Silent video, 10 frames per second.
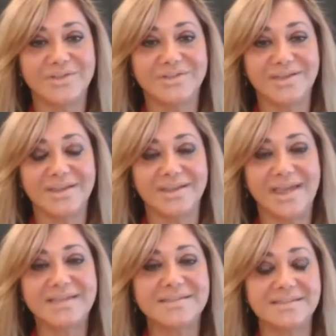
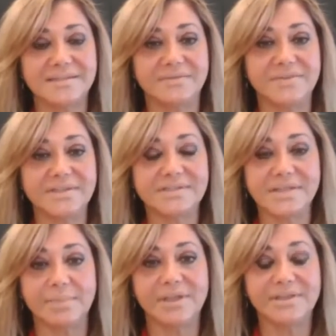the essence of this
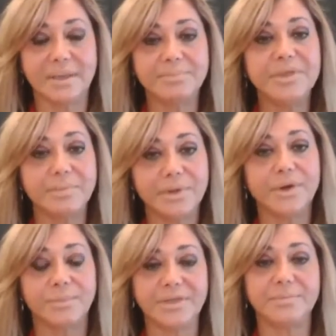summit, that people
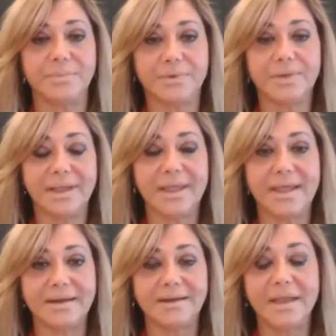are people,
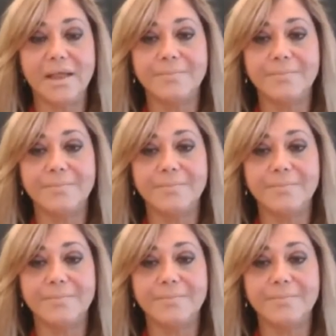and